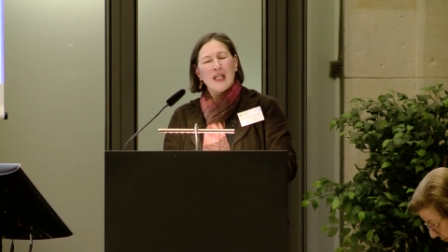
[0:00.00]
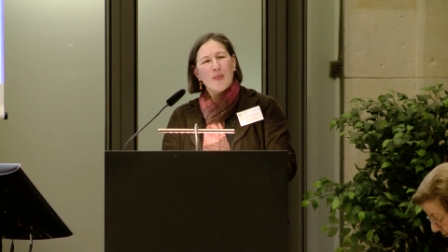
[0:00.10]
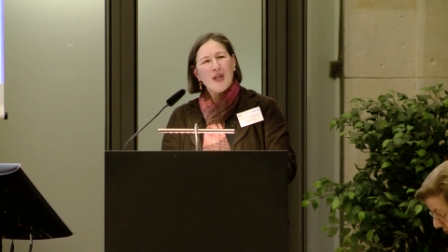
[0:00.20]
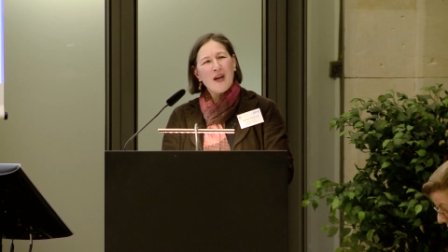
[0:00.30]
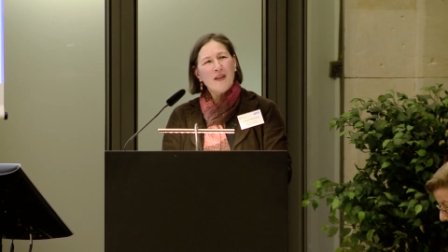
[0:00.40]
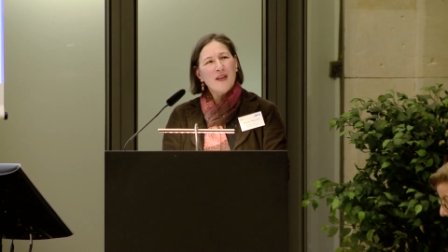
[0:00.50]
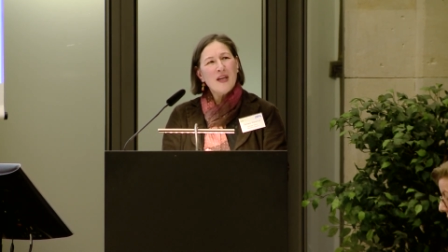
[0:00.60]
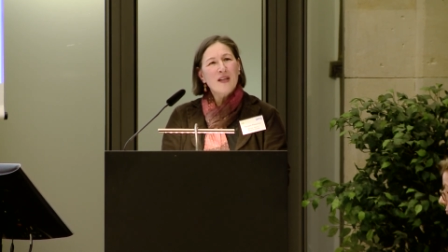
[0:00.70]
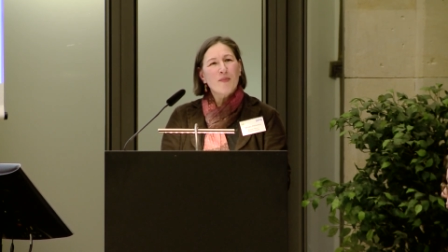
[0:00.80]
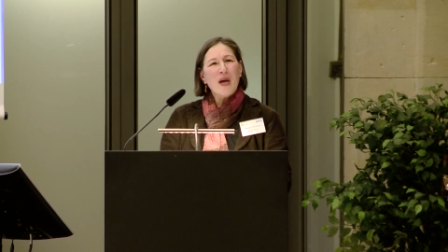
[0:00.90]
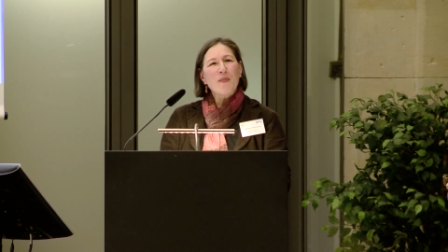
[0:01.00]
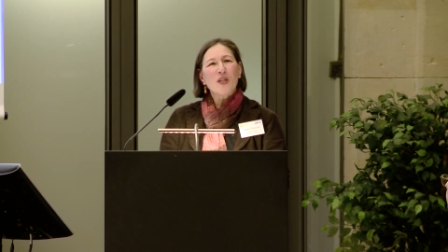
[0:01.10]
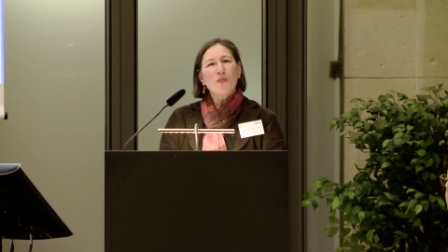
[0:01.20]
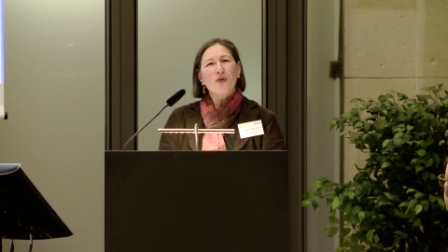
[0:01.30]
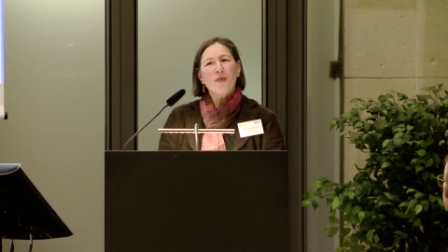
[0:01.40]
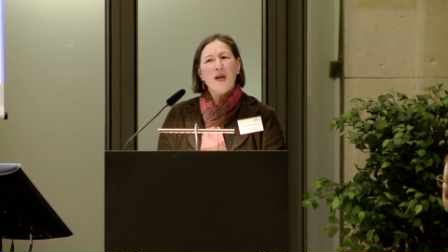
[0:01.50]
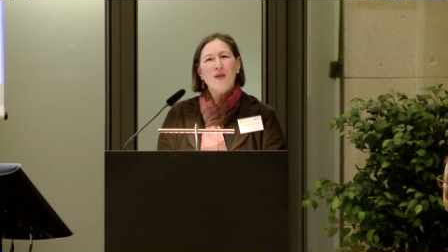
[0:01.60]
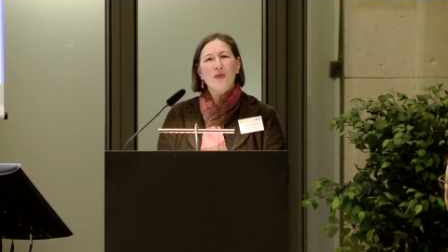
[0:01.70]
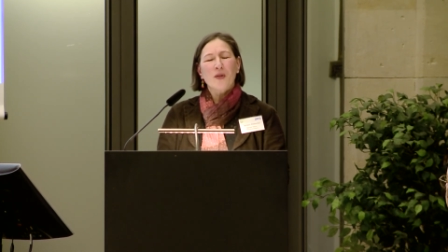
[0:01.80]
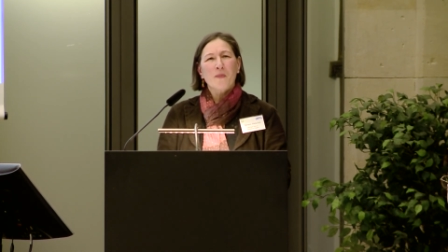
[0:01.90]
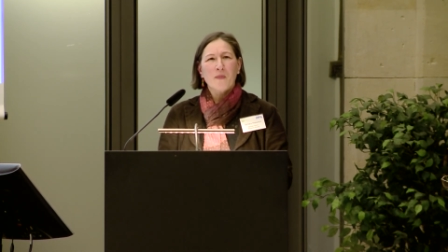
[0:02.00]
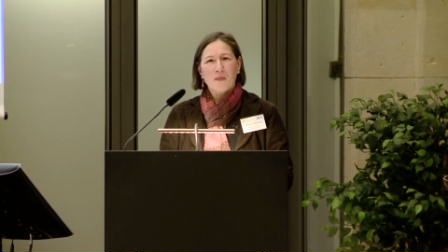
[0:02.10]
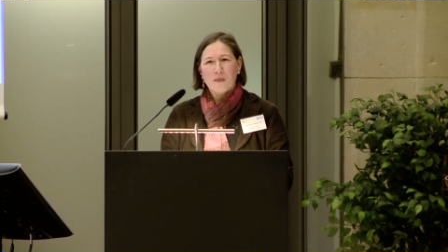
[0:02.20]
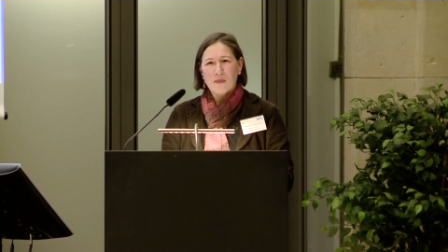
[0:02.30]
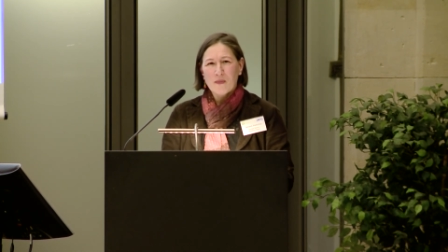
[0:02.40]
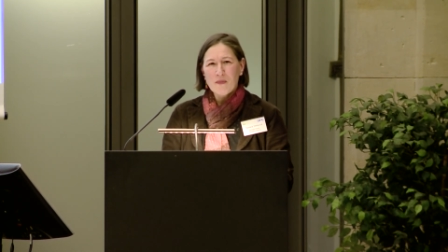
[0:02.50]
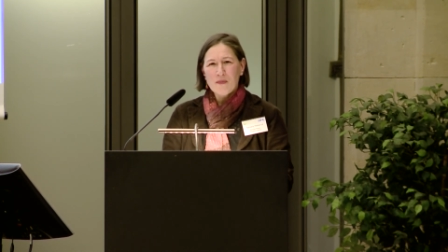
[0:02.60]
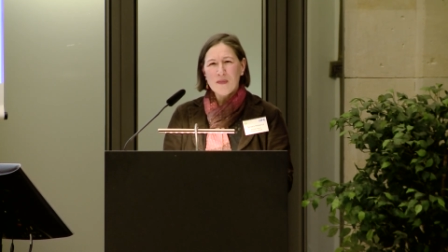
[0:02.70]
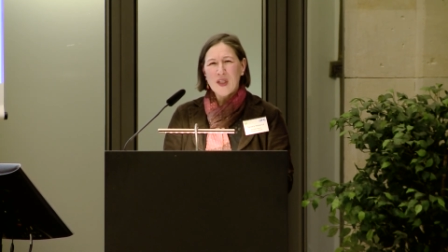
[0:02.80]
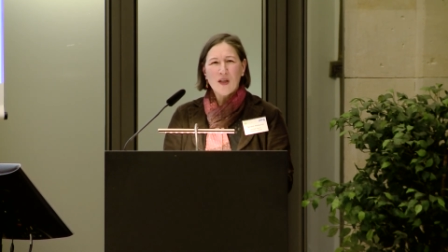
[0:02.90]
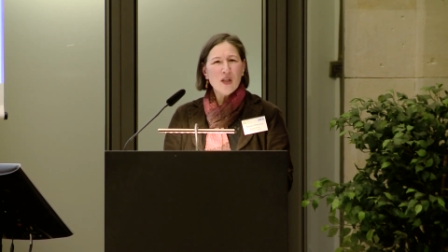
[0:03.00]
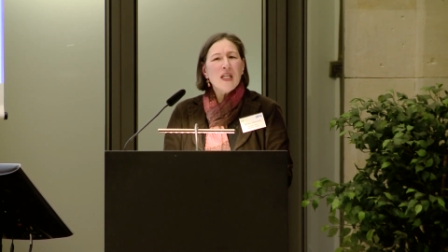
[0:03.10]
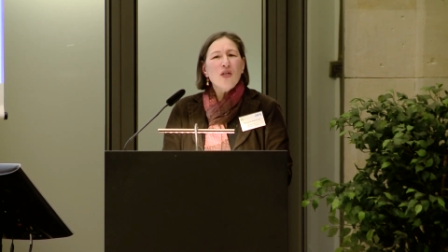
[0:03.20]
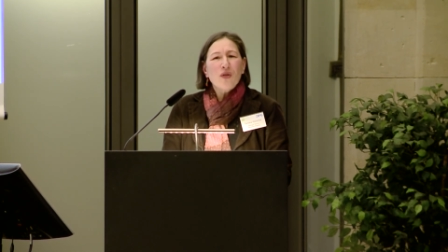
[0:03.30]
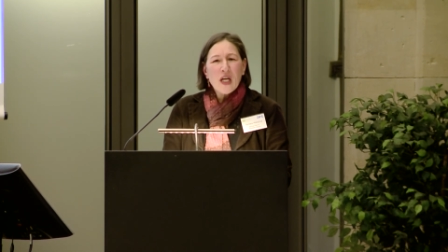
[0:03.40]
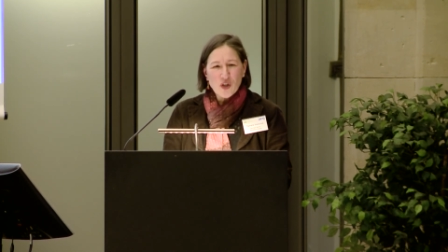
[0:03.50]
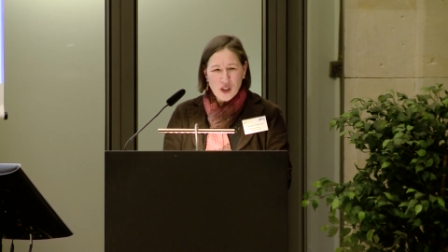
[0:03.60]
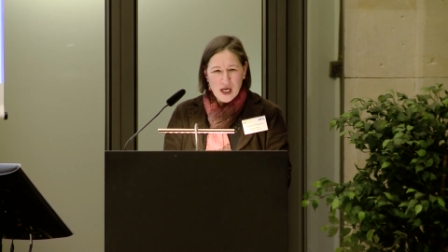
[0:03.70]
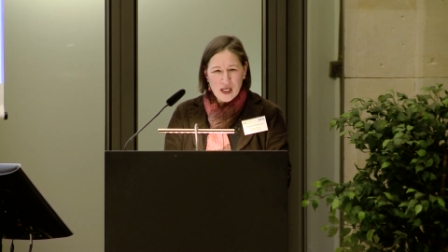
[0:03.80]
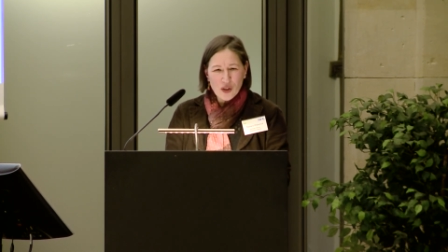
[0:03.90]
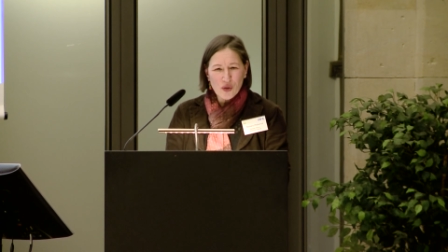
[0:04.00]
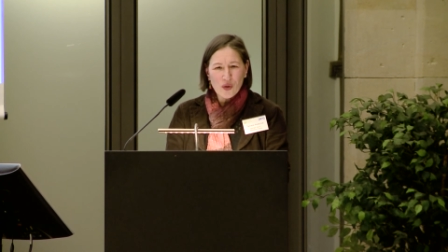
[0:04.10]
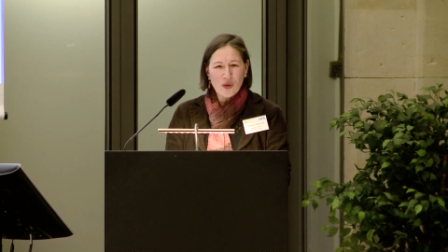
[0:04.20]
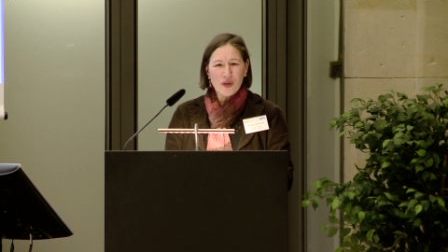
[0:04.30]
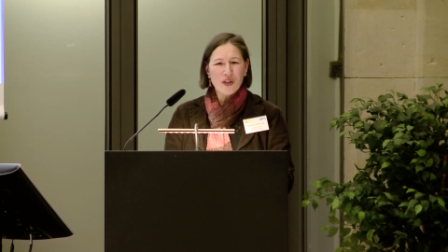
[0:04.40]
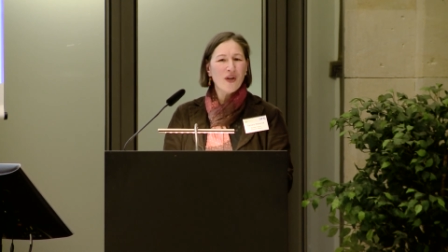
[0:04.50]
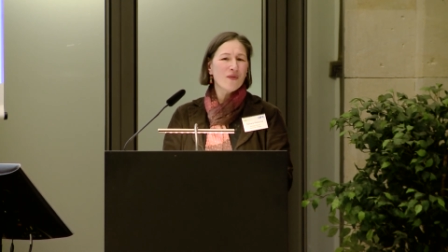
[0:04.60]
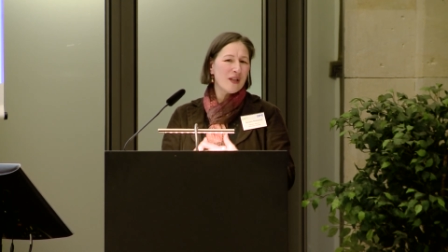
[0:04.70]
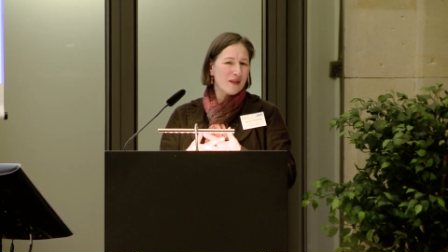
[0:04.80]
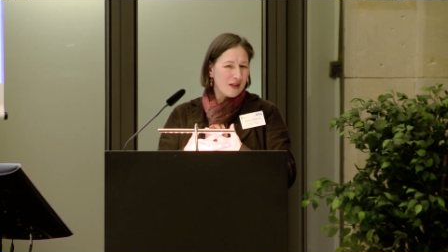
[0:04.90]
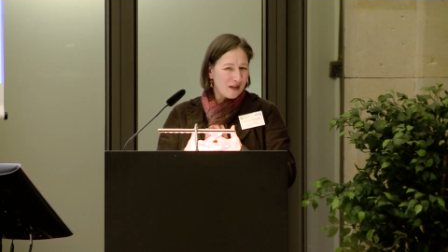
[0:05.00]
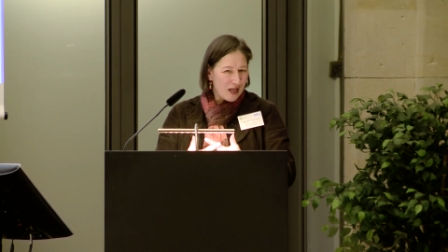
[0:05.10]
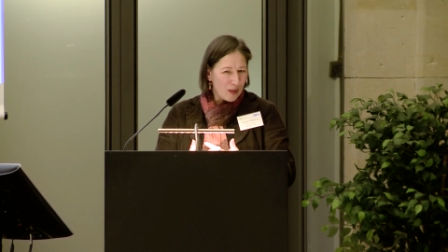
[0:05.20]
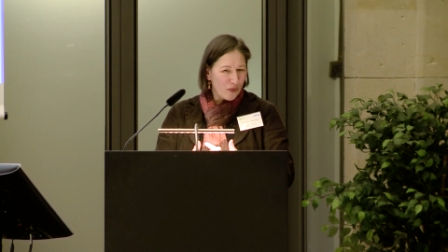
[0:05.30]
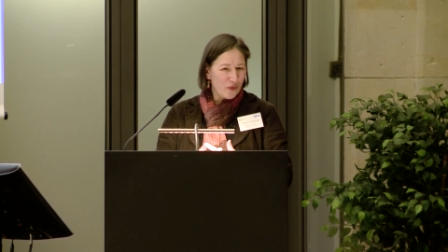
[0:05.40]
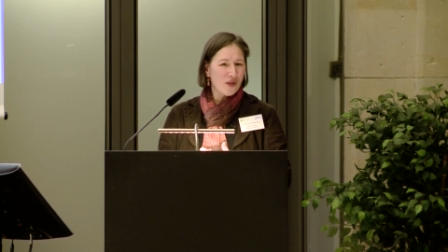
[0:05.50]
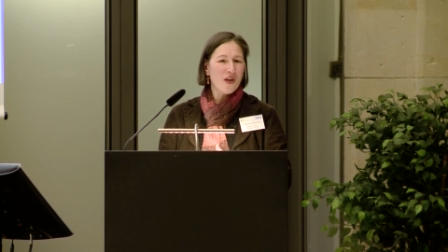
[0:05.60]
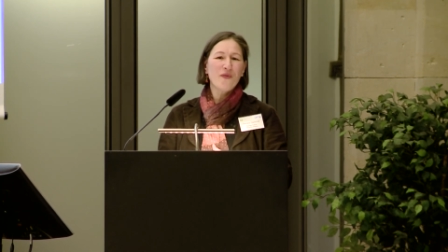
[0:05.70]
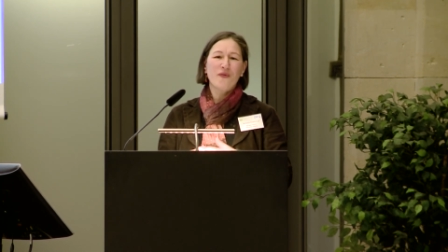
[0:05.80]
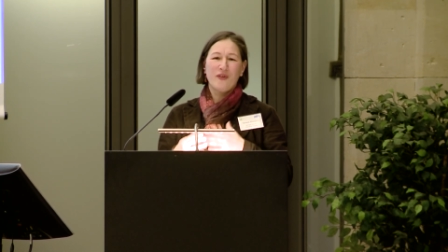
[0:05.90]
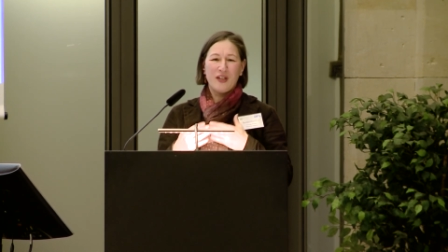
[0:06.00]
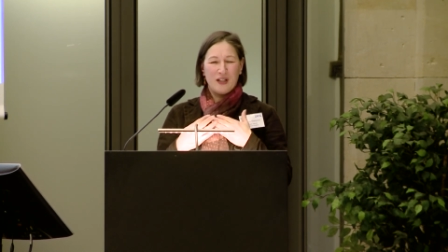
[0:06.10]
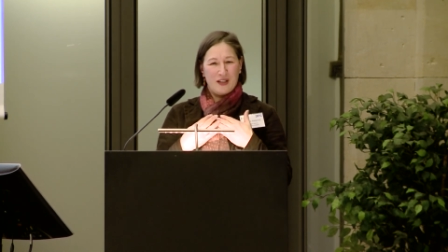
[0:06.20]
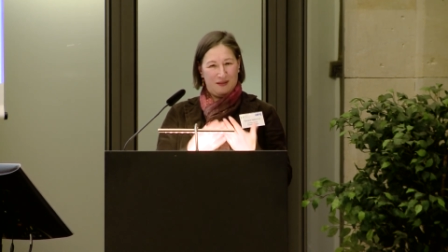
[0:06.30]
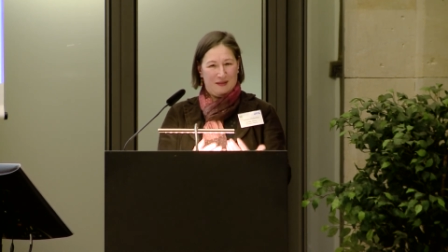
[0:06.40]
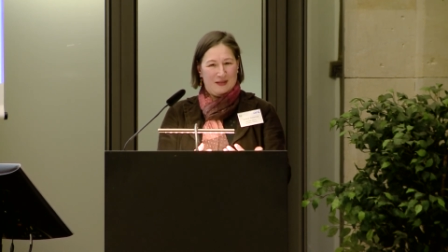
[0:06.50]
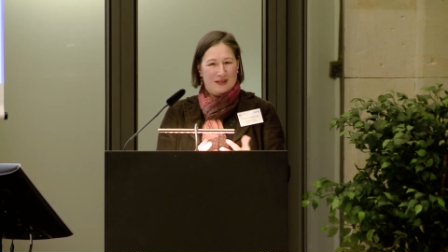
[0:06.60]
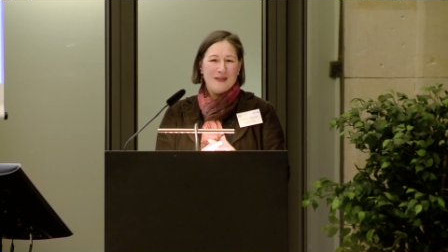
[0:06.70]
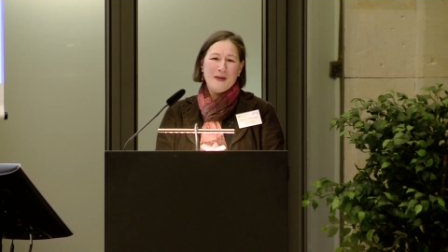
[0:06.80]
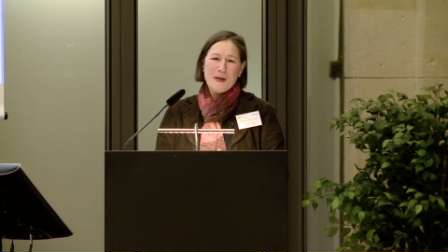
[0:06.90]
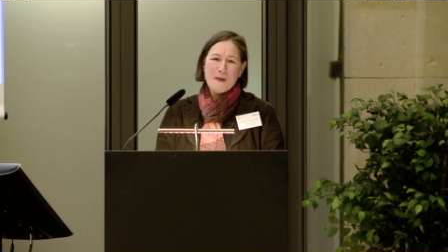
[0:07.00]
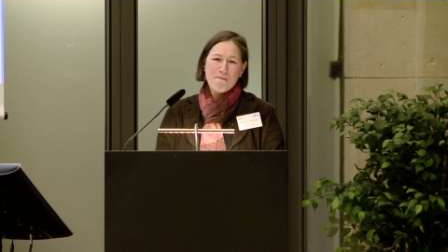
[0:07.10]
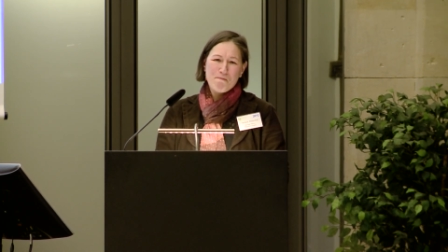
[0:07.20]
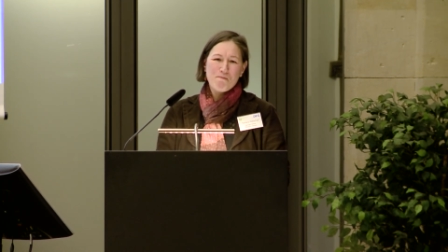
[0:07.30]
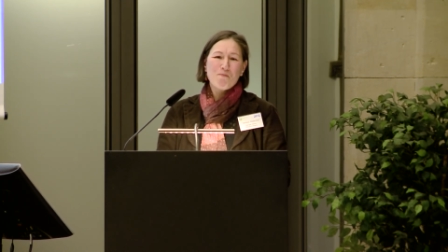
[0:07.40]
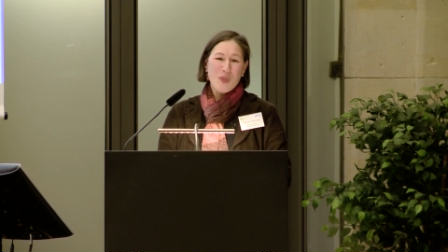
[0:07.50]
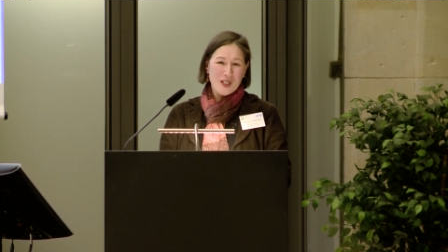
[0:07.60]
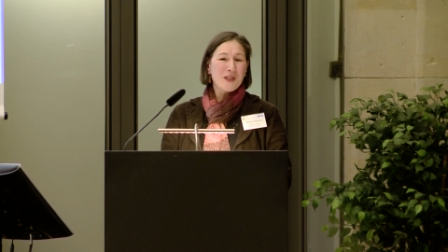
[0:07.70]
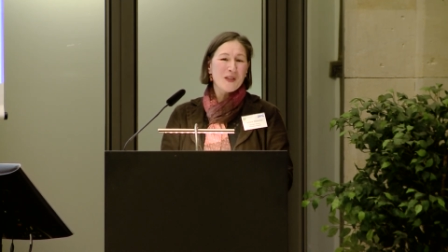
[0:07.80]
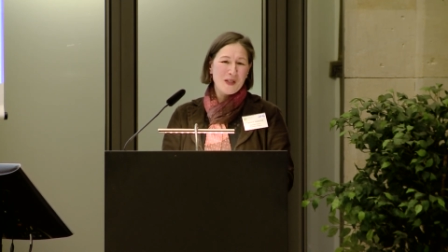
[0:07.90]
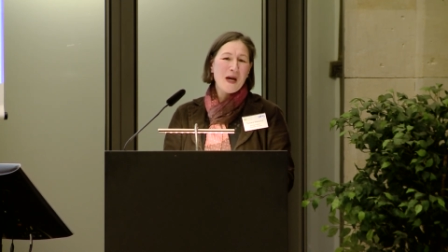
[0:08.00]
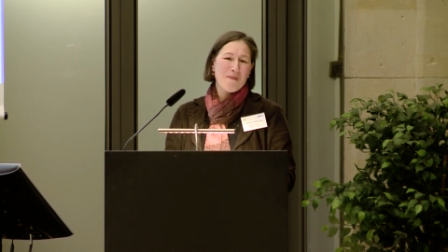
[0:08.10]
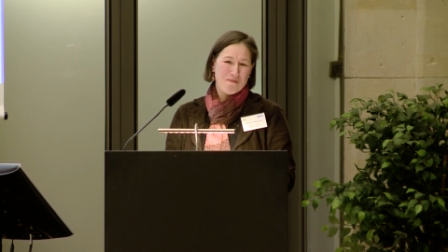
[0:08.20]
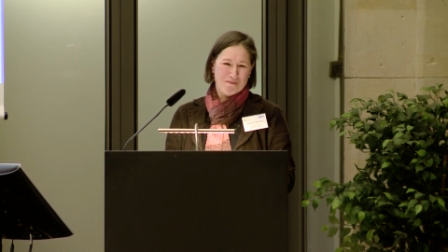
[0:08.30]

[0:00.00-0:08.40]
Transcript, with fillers: But I think maybe it's more about continued education or, or you know, that, that type of stuff. Um, but it's, yeah.